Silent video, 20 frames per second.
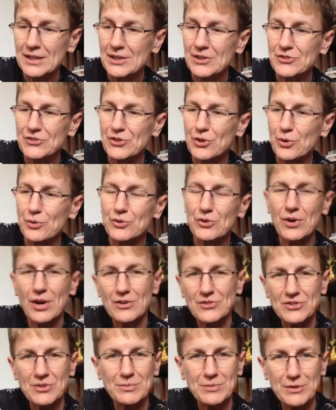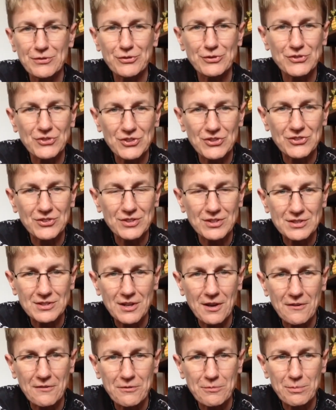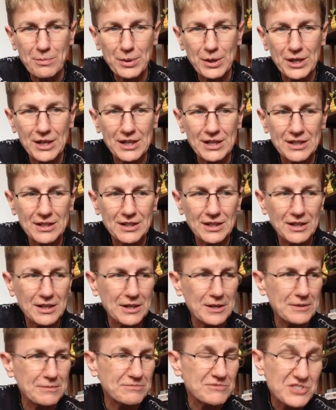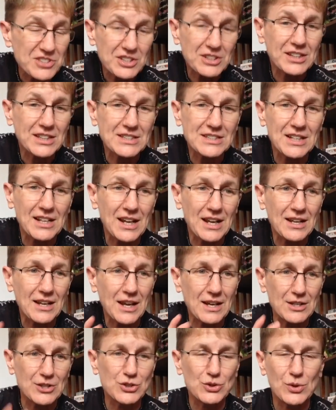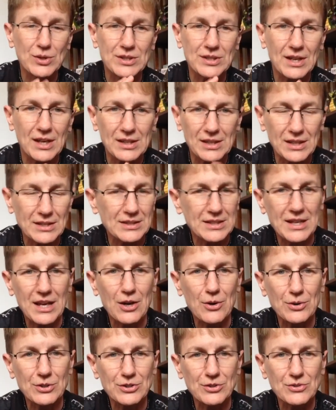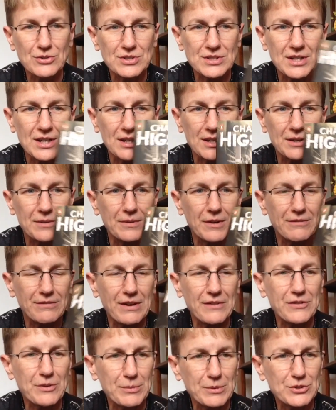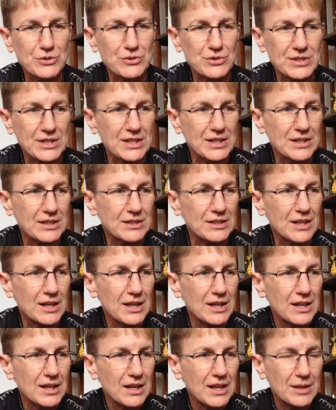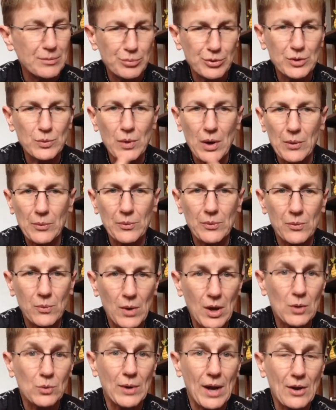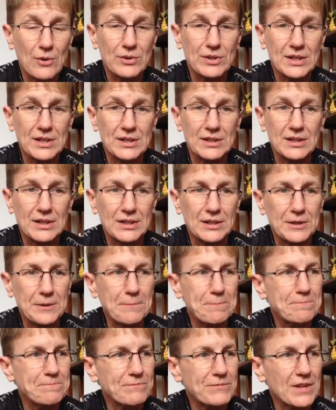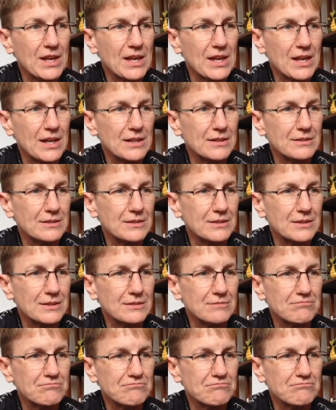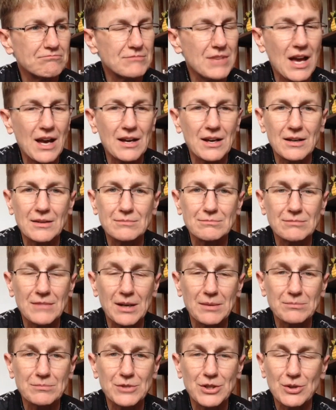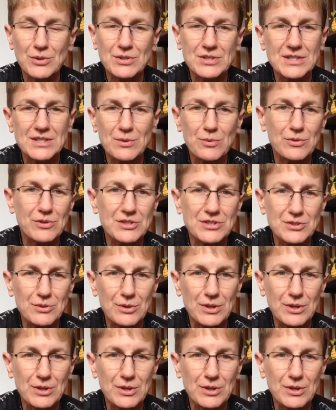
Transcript: So there are some differences and stuff, but still, like I said, I like the characters. I found them interesting and pretty well-rounded. And Yeah, I'm curious to see where the